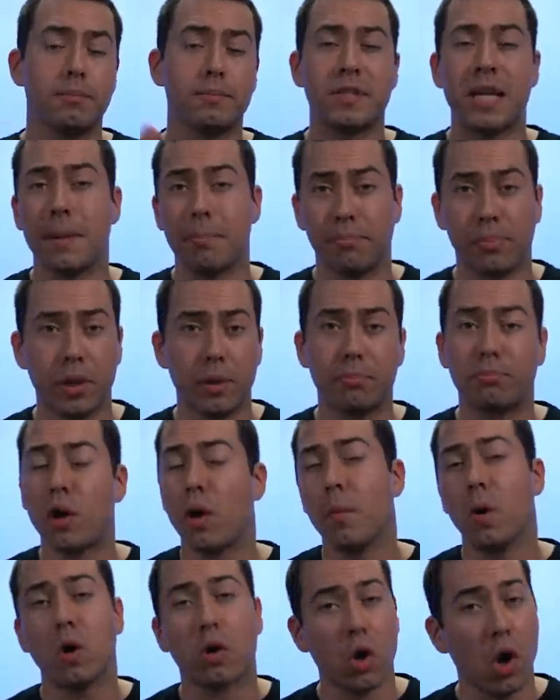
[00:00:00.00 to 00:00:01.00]
template
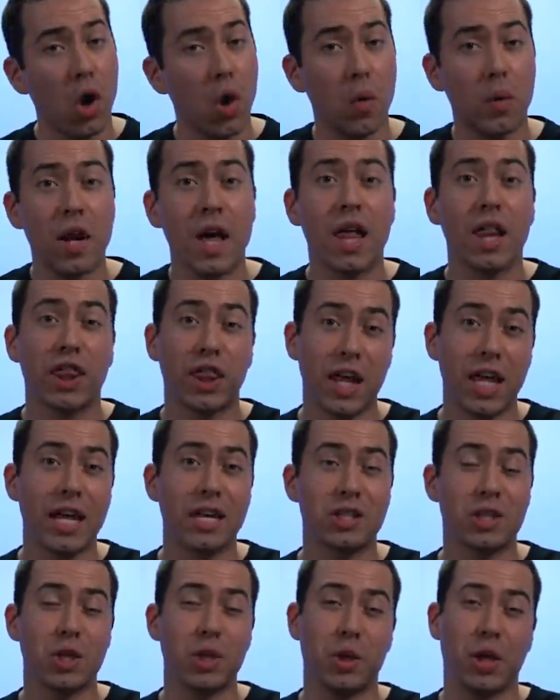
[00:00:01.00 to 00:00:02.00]
promo code
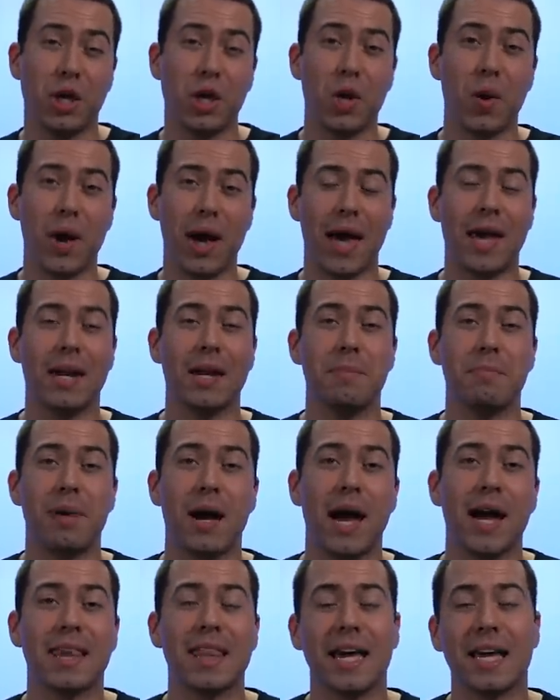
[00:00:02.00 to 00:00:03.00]
thing, so you can go ahead and
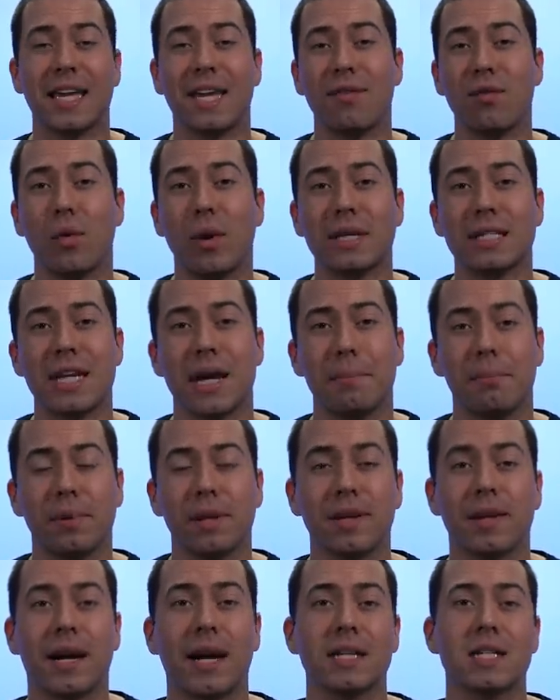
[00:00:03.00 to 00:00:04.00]
buy that giveaway
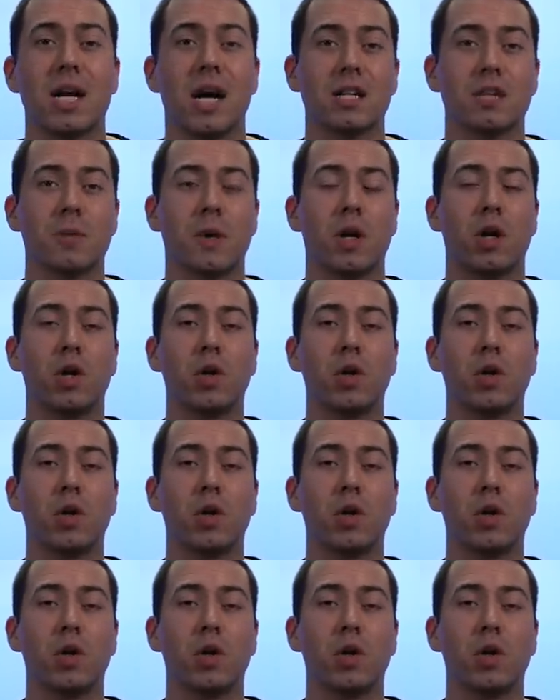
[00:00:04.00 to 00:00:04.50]
template that I talked about